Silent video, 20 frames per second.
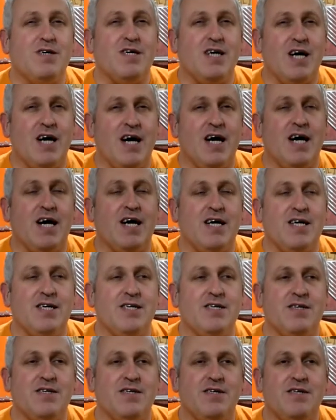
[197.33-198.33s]

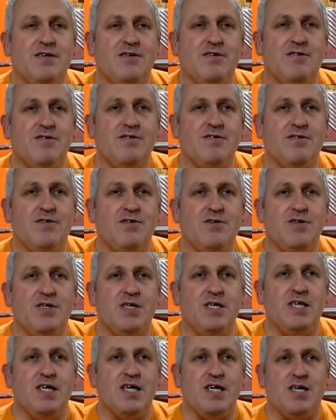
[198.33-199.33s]
and
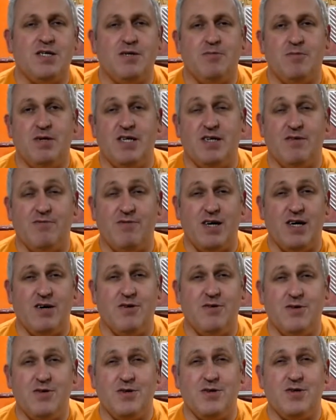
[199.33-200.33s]
she actually made the
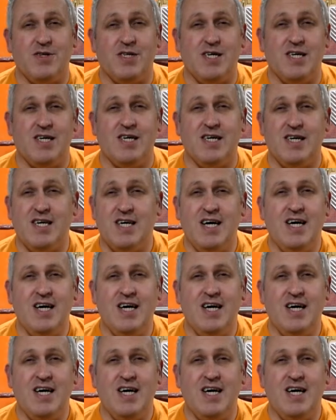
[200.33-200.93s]
flowers on there.